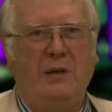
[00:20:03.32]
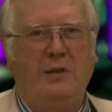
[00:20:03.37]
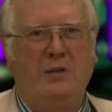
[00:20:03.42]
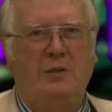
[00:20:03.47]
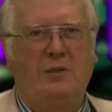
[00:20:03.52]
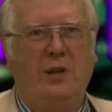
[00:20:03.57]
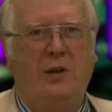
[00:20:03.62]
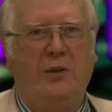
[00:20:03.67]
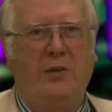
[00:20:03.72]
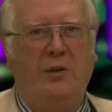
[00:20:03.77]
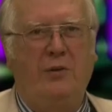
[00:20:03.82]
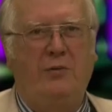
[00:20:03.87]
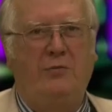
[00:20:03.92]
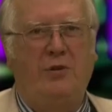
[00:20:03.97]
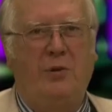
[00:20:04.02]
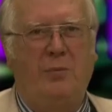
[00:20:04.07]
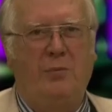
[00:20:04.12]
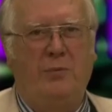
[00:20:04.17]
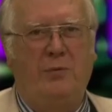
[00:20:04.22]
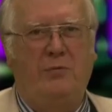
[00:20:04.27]
Still on the
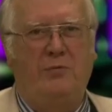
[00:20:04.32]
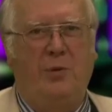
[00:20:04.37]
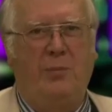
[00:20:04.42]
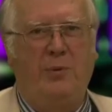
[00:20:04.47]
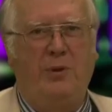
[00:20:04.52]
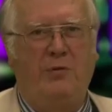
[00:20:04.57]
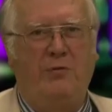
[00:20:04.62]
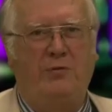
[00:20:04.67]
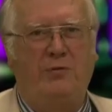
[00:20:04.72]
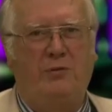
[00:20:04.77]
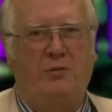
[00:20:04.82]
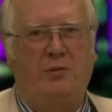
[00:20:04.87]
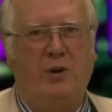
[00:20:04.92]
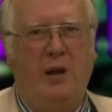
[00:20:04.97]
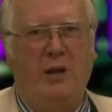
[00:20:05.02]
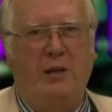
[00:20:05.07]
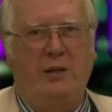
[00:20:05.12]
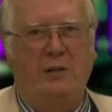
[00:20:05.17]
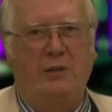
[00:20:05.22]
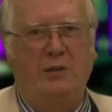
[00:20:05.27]
topic of
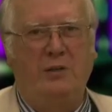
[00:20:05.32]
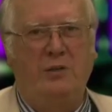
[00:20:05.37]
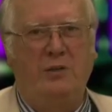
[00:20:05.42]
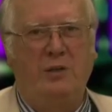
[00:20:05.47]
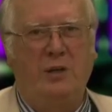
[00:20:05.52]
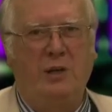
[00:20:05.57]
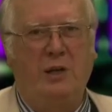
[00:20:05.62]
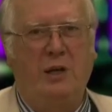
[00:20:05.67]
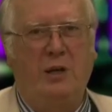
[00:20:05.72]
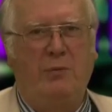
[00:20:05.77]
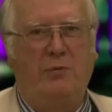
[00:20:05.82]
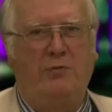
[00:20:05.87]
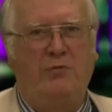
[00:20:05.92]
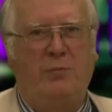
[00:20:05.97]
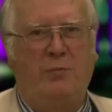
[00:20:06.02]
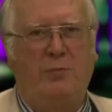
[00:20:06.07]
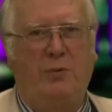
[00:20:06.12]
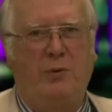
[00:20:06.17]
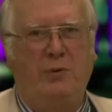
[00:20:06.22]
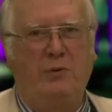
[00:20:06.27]
trains, it was
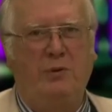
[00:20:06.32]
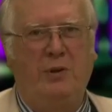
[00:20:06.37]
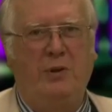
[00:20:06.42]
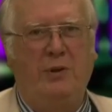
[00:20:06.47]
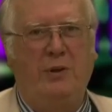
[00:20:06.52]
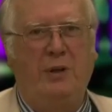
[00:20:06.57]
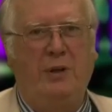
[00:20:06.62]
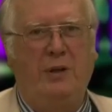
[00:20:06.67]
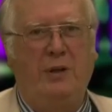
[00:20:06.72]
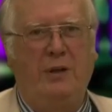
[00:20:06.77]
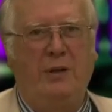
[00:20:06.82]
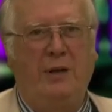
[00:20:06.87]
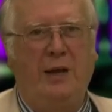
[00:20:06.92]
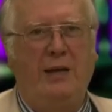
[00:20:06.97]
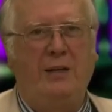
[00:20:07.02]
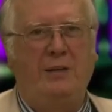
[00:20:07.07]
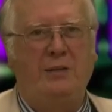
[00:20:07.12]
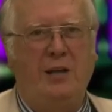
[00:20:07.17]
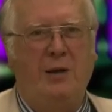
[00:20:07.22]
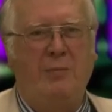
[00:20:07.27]
reported in the
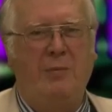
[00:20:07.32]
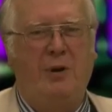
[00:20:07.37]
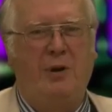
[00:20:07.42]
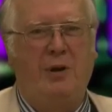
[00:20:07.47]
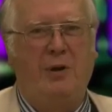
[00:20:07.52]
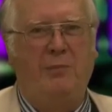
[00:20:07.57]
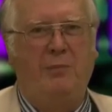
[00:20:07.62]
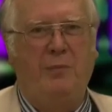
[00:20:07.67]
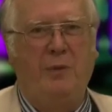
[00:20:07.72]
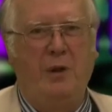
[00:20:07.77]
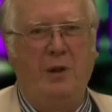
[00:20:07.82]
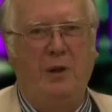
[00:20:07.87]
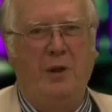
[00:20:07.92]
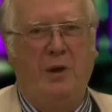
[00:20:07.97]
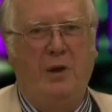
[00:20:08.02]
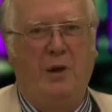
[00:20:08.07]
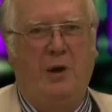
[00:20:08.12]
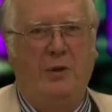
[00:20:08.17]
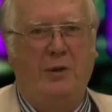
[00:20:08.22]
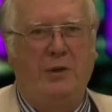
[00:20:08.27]
Examiner
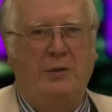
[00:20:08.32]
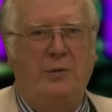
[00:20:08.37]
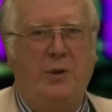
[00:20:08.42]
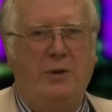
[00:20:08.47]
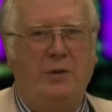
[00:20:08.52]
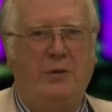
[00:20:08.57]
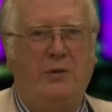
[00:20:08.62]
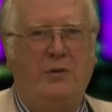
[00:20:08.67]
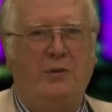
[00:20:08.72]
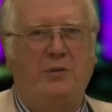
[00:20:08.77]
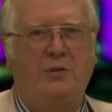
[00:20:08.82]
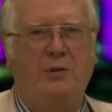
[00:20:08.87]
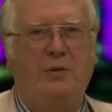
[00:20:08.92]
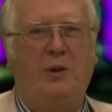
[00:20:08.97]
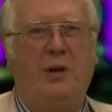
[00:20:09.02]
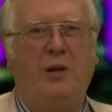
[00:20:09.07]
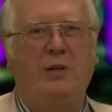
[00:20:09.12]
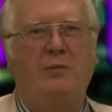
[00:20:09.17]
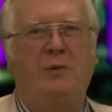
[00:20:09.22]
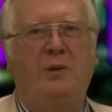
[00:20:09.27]
on the 20th of
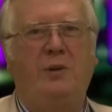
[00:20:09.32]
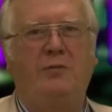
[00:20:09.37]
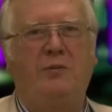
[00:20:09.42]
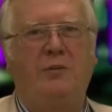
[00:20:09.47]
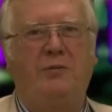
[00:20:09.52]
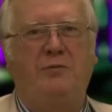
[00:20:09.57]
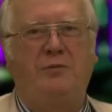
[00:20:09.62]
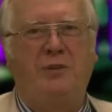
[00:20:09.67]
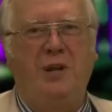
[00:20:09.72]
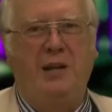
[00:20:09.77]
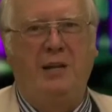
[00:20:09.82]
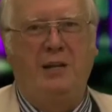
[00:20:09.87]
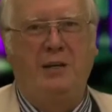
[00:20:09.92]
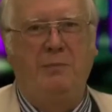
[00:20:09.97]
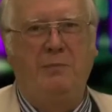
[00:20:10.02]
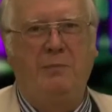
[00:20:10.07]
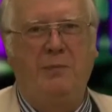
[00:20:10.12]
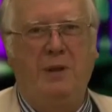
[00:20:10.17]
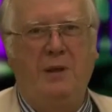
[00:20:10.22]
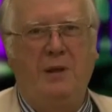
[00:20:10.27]
July
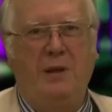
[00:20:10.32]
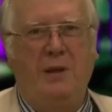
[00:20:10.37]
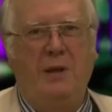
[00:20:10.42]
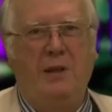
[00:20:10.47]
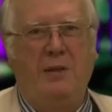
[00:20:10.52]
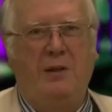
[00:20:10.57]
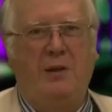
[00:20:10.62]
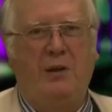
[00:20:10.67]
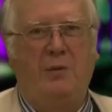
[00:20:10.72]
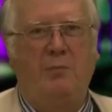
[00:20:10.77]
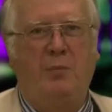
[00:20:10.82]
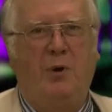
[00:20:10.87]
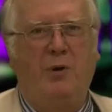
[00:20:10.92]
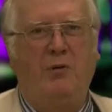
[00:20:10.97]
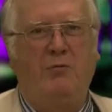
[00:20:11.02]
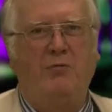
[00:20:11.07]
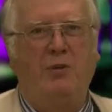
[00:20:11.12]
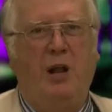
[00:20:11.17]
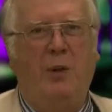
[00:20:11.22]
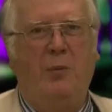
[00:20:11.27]
2015 that a
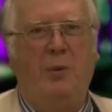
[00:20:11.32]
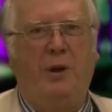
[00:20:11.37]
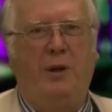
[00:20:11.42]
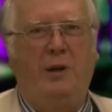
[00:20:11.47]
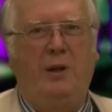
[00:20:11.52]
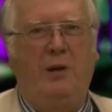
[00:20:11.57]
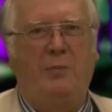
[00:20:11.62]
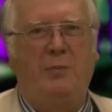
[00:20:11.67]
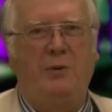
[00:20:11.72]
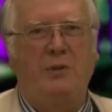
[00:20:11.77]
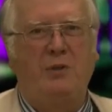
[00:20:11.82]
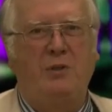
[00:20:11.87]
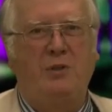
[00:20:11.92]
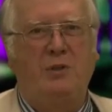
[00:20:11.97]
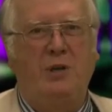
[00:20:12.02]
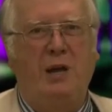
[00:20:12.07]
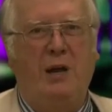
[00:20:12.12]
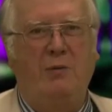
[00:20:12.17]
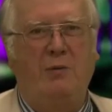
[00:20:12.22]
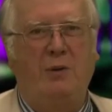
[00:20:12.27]
model railway club has
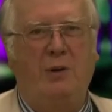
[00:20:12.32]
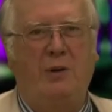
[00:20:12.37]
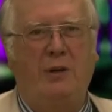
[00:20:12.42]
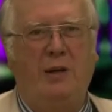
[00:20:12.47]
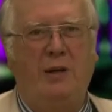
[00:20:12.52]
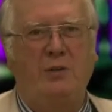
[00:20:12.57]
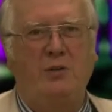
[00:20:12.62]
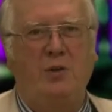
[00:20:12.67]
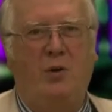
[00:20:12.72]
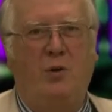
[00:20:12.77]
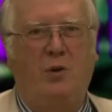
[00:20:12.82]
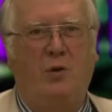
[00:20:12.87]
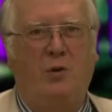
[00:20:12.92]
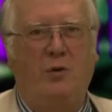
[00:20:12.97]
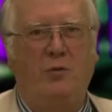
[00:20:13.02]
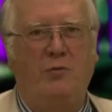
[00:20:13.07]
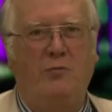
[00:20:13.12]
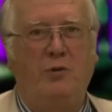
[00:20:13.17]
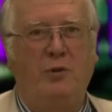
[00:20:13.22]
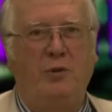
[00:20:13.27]
sounded its
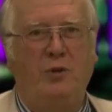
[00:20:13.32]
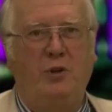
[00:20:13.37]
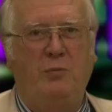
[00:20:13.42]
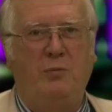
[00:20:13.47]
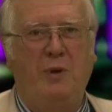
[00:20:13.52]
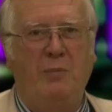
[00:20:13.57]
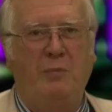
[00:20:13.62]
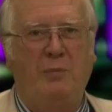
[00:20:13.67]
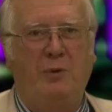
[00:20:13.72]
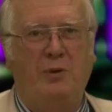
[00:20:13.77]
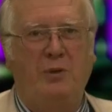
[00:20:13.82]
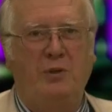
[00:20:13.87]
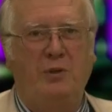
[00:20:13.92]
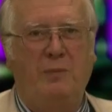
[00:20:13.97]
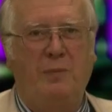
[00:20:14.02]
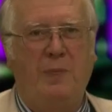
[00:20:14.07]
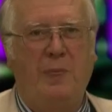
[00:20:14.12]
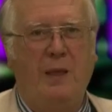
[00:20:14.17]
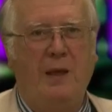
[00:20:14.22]
horn for new members.